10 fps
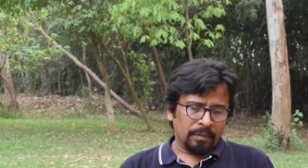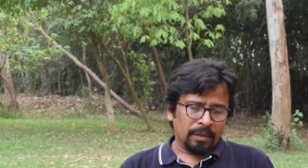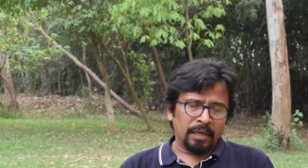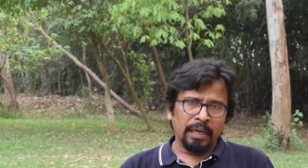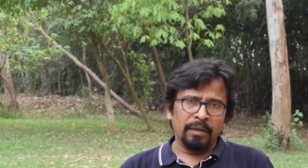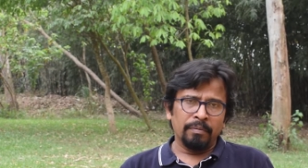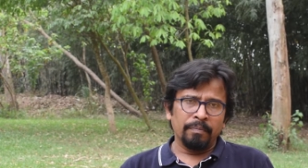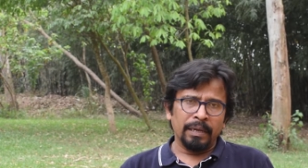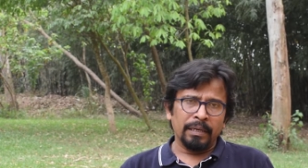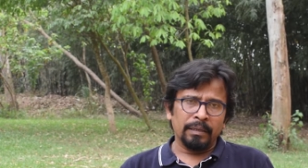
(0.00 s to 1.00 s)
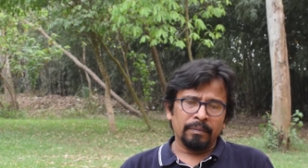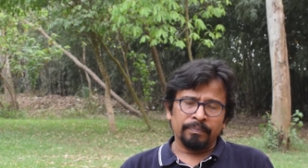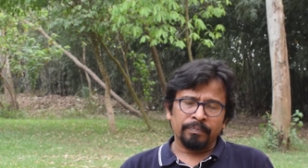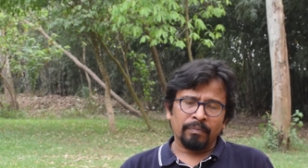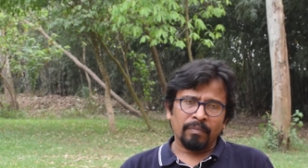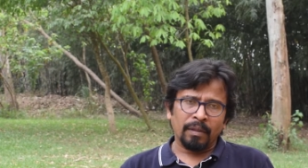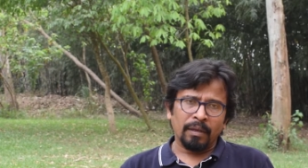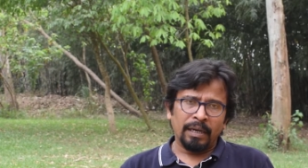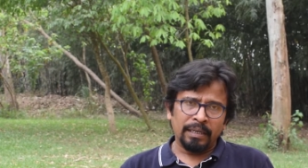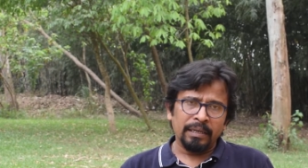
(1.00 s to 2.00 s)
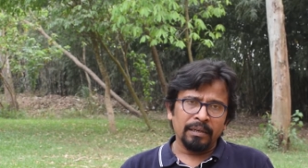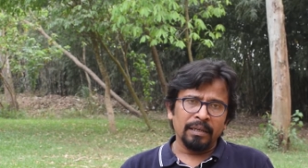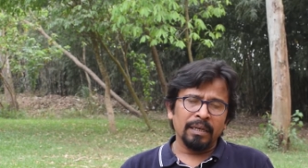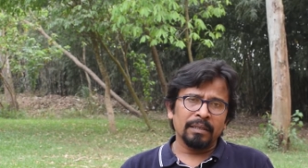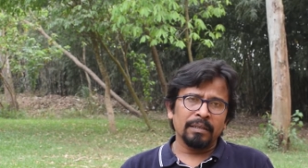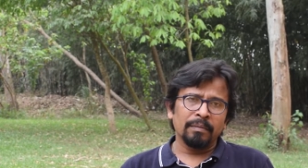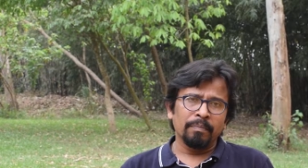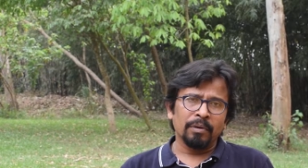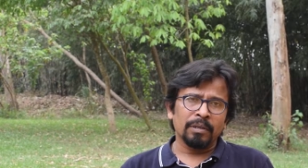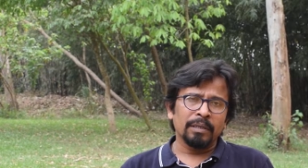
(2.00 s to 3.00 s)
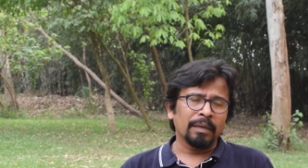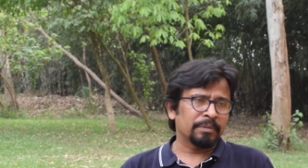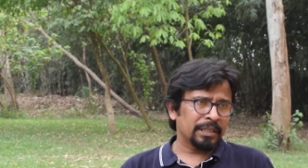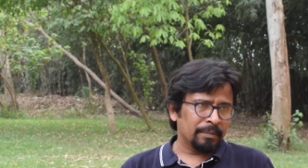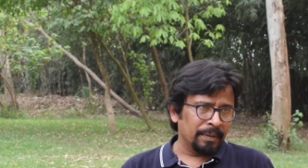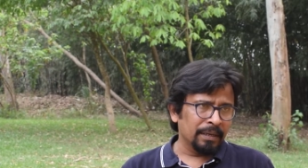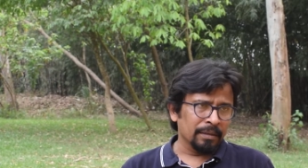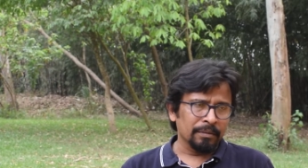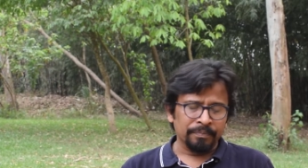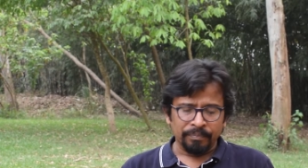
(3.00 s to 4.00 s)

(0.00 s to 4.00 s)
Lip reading: gained my identity as an important abstract painter.